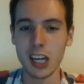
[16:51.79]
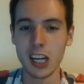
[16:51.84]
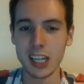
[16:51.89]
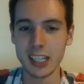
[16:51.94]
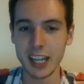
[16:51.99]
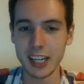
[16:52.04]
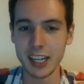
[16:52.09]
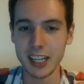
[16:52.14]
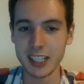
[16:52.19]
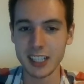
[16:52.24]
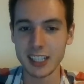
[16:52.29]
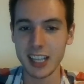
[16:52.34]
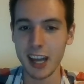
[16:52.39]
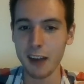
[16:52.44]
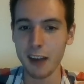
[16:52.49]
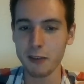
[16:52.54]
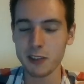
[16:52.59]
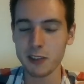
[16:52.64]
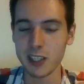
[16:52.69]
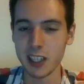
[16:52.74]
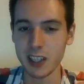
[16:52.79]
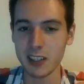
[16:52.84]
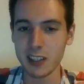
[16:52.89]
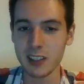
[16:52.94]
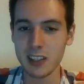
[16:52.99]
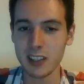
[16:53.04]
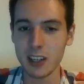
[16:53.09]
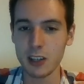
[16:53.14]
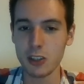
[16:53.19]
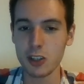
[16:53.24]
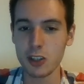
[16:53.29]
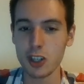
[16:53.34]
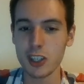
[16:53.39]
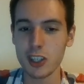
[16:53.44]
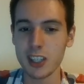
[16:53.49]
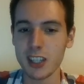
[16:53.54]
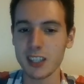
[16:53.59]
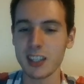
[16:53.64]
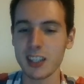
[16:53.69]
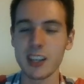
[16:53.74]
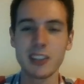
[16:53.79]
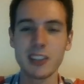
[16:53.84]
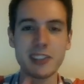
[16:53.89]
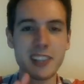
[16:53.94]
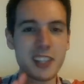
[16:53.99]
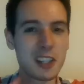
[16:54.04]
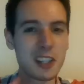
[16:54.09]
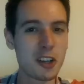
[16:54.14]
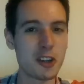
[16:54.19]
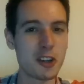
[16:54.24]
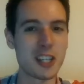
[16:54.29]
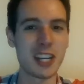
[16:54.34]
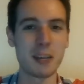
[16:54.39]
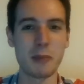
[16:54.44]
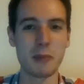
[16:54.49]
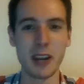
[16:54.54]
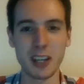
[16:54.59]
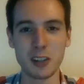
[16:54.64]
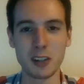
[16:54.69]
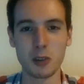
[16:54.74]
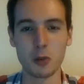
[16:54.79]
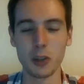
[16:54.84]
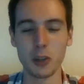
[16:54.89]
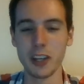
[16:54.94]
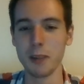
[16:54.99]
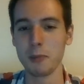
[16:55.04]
knight takes f6, king g6, and I still don't take back the queen.